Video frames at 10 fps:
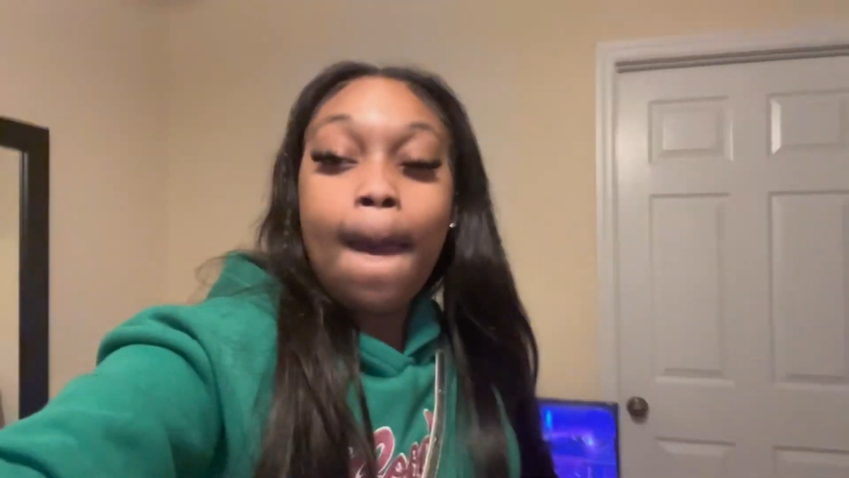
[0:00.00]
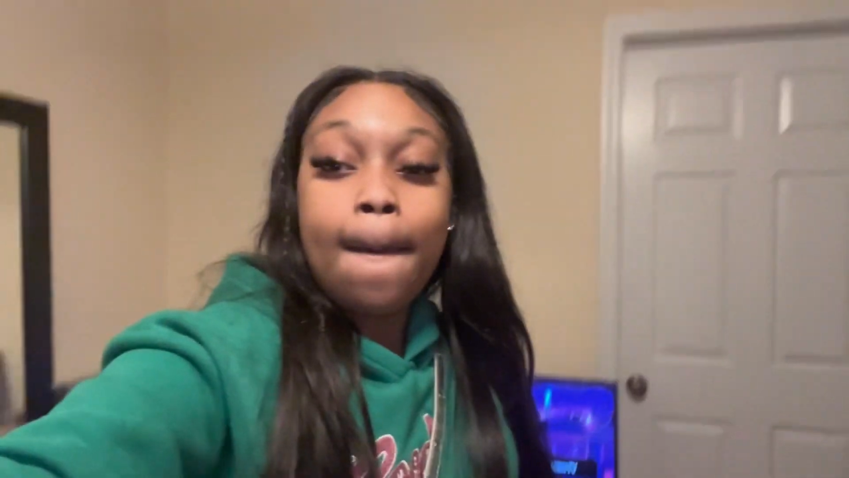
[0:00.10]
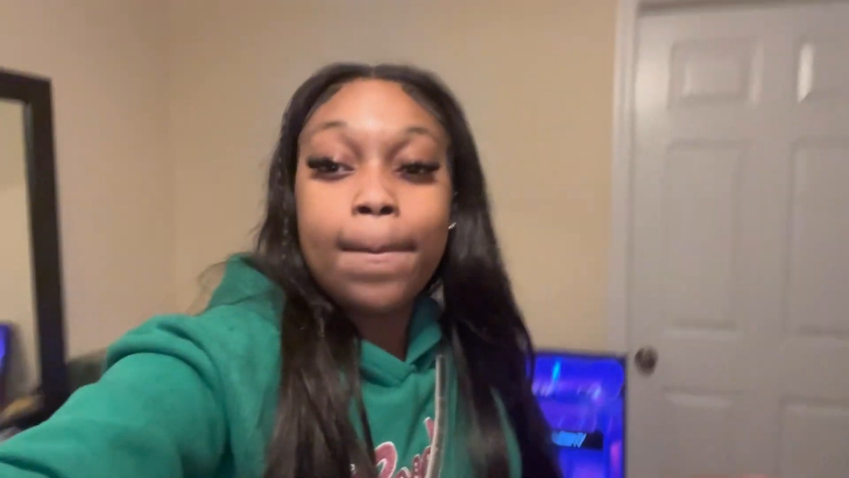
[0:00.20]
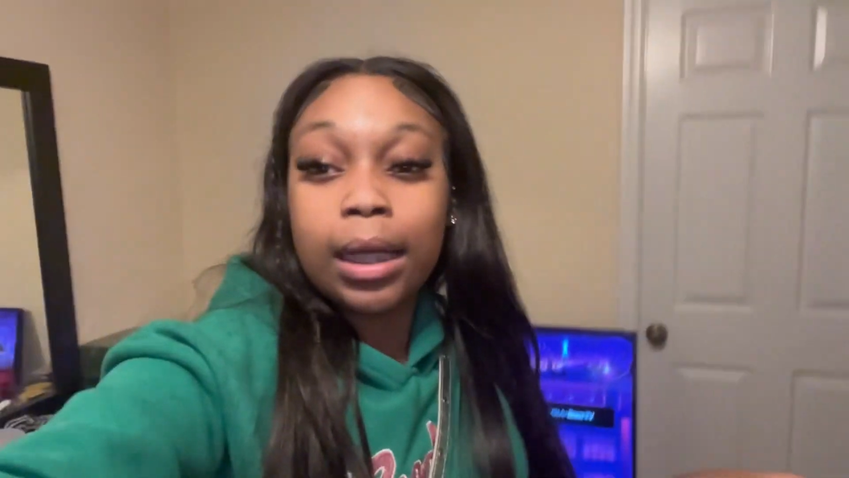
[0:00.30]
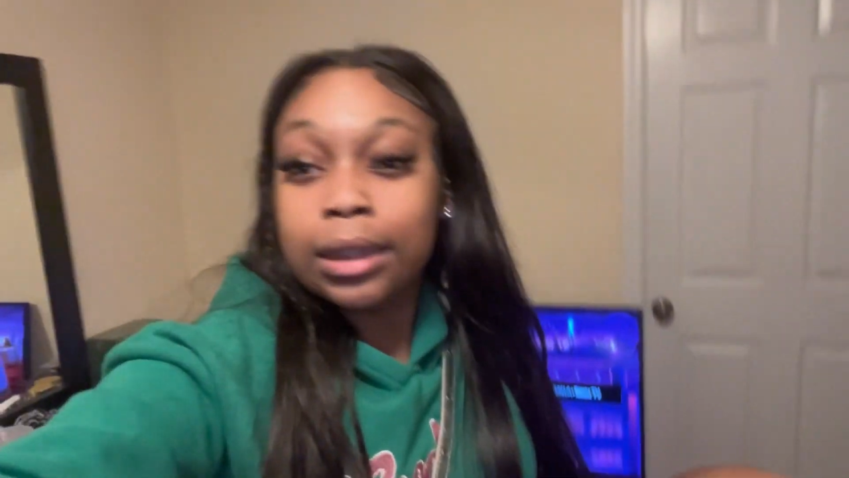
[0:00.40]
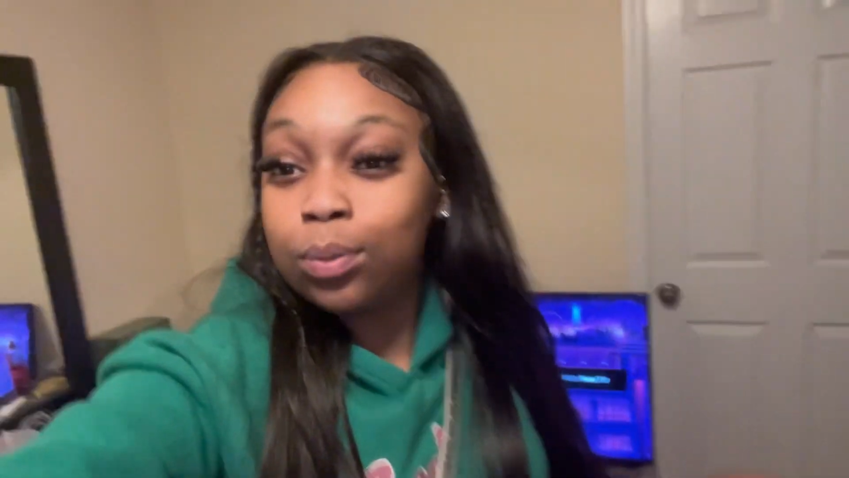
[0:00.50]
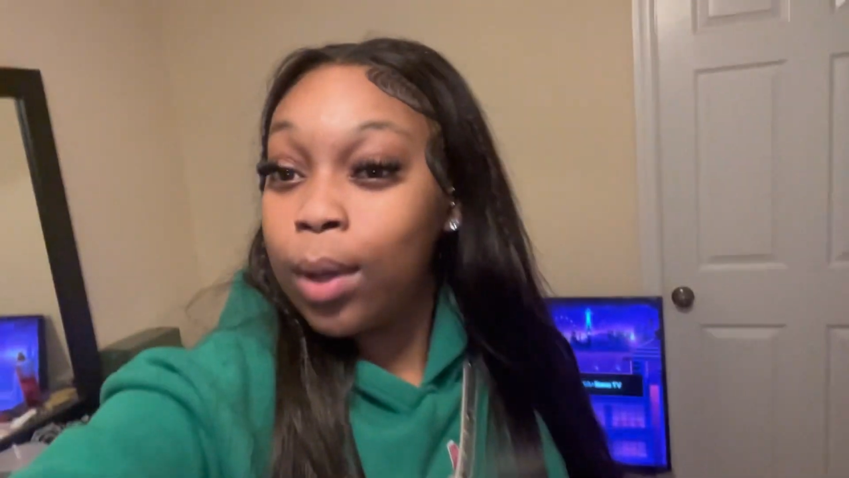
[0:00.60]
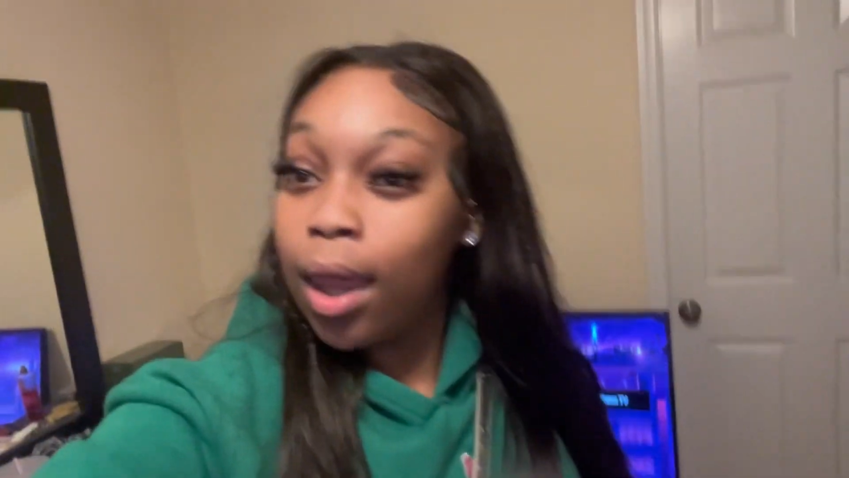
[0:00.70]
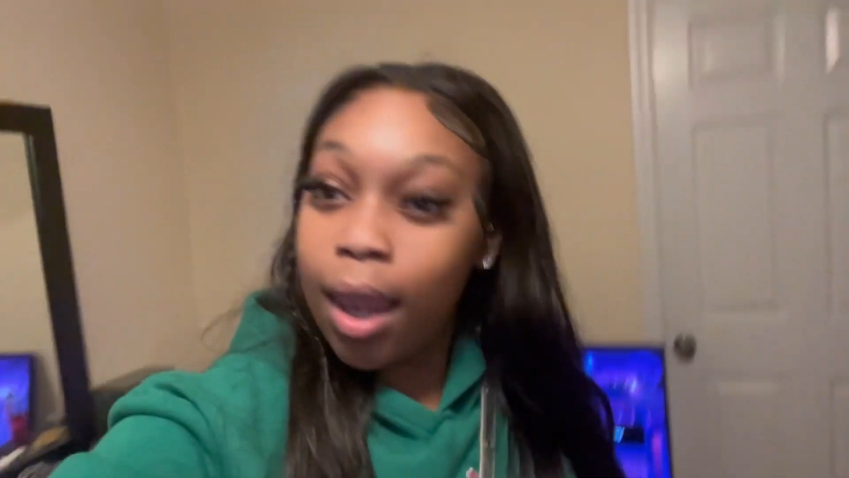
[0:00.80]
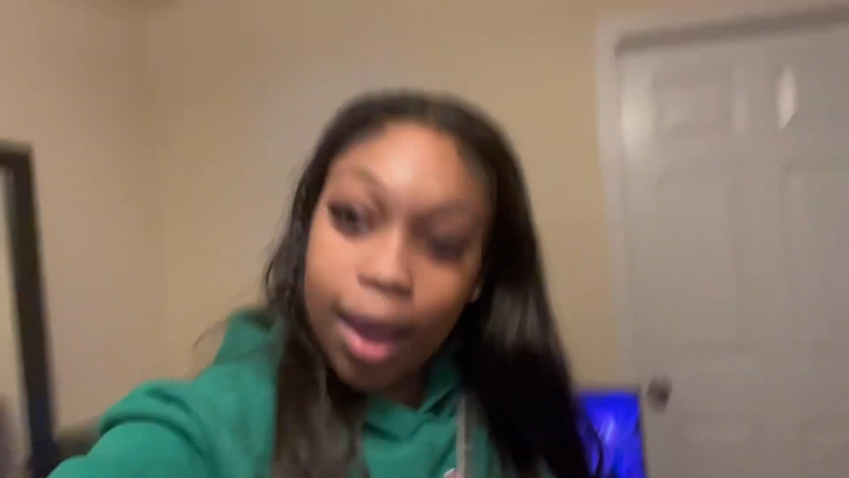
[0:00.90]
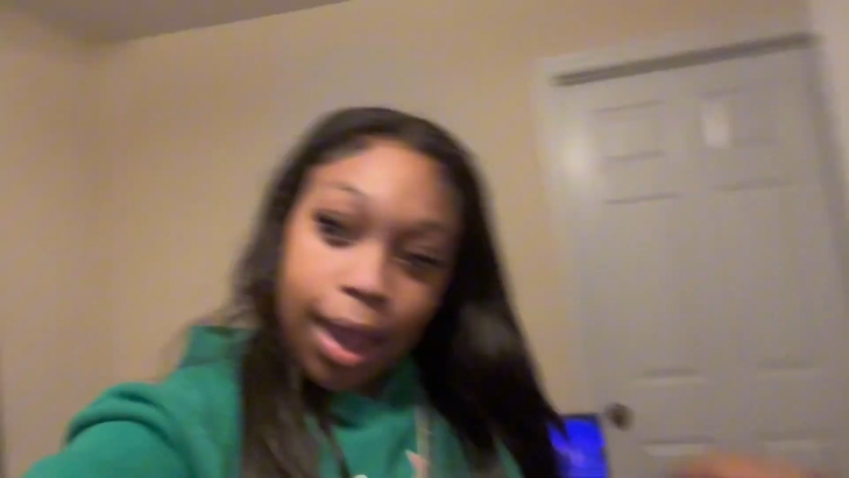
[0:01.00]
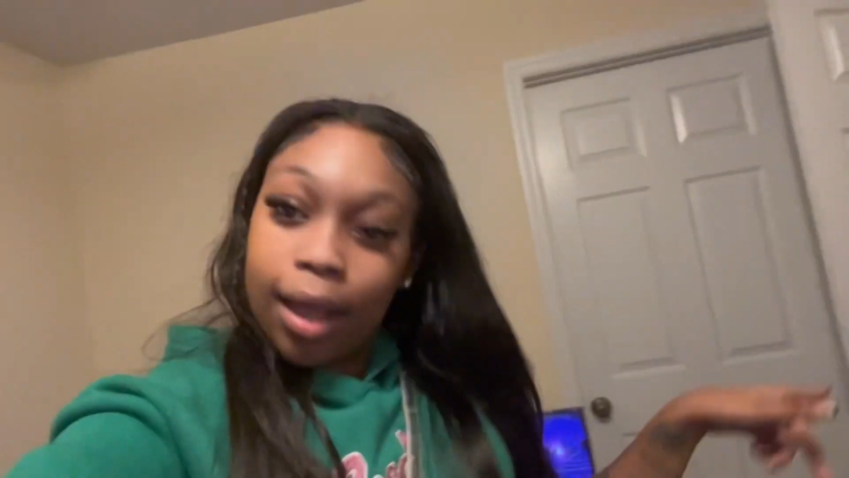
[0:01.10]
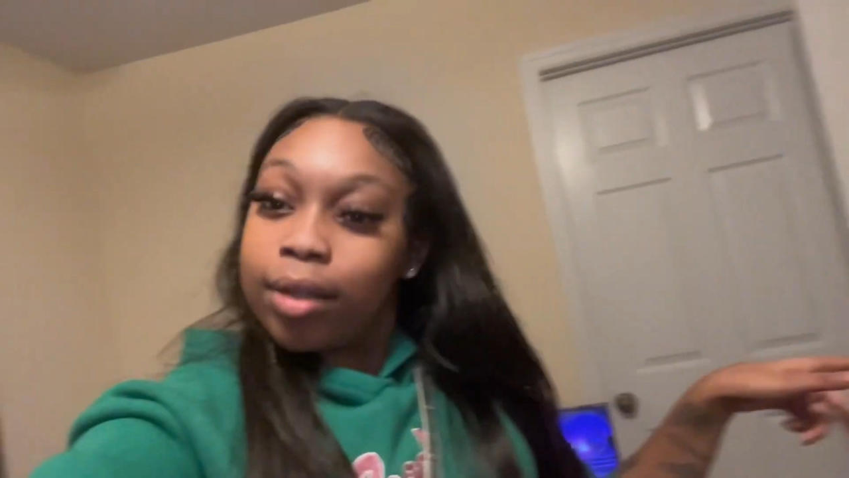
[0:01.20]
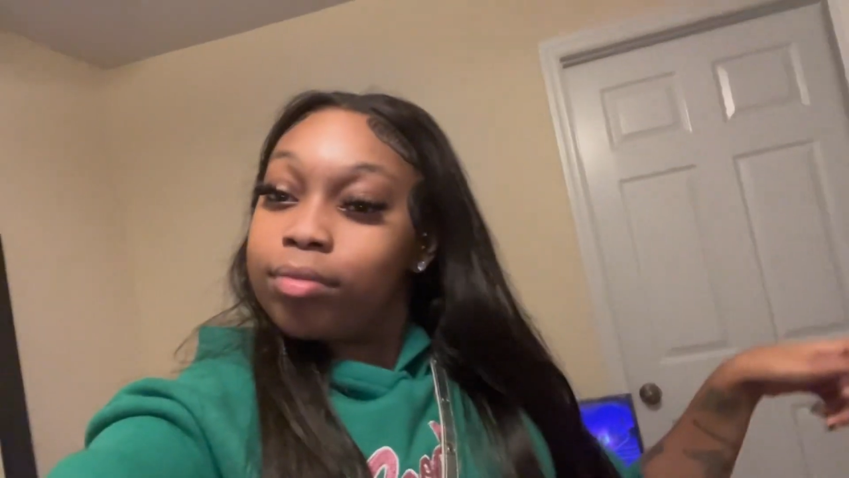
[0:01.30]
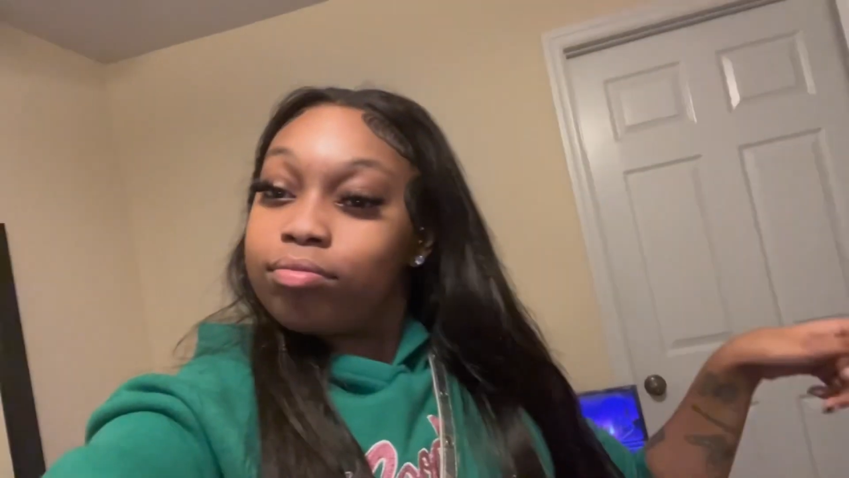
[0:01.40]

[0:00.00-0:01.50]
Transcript: Because we lit.